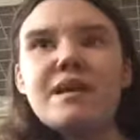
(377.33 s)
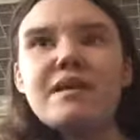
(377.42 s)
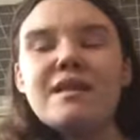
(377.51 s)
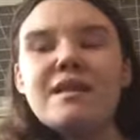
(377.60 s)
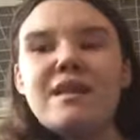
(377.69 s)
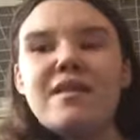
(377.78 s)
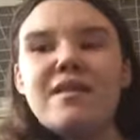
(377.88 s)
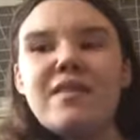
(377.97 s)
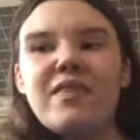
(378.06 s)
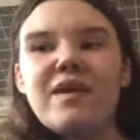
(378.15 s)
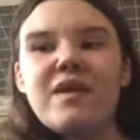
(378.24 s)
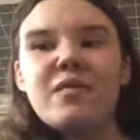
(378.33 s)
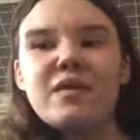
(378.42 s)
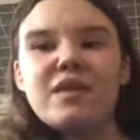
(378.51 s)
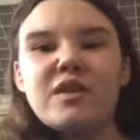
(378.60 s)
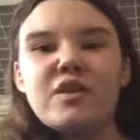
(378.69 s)
and then they think
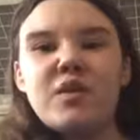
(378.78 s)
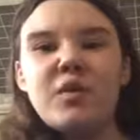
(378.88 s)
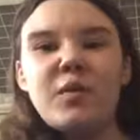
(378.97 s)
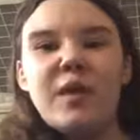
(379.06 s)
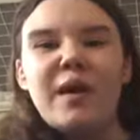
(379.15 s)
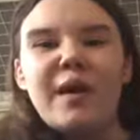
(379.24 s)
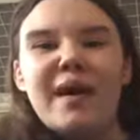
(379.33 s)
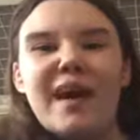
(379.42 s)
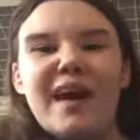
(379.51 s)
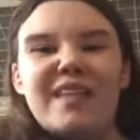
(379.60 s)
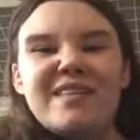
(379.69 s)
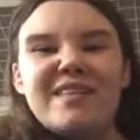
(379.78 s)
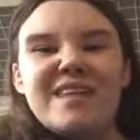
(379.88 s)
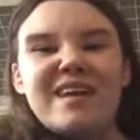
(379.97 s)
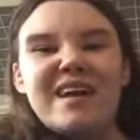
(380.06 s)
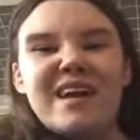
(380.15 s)
what to do, and
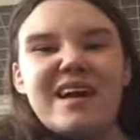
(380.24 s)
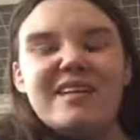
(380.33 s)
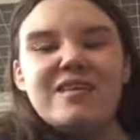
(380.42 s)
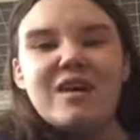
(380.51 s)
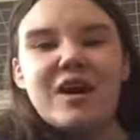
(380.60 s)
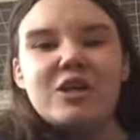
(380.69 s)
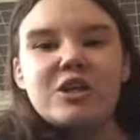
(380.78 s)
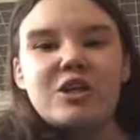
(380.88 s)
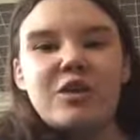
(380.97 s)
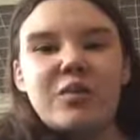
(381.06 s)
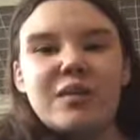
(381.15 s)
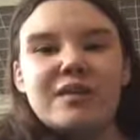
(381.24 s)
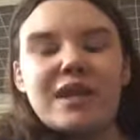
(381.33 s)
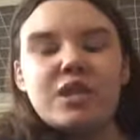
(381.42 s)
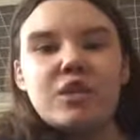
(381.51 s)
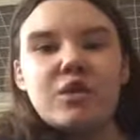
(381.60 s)
they're and they're not sure what
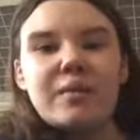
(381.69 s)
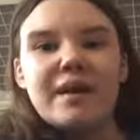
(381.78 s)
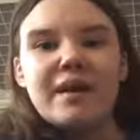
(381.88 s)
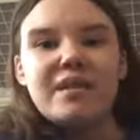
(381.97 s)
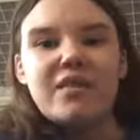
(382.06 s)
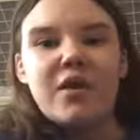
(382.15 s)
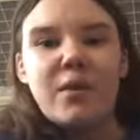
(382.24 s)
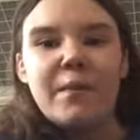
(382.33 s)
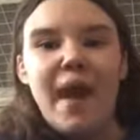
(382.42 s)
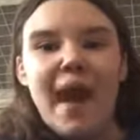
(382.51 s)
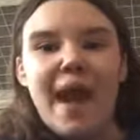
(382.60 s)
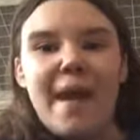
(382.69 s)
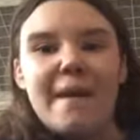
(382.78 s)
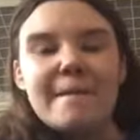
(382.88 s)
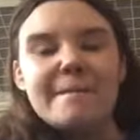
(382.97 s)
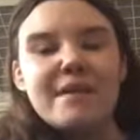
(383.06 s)
they should do because they're
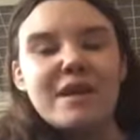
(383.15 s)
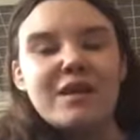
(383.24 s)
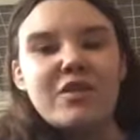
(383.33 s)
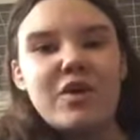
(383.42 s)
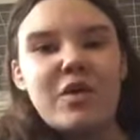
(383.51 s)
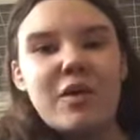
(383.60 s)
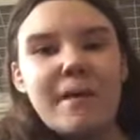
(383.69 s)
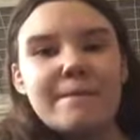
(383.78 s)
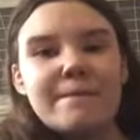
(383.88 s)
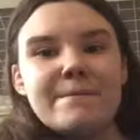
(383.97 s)
because they're a uh,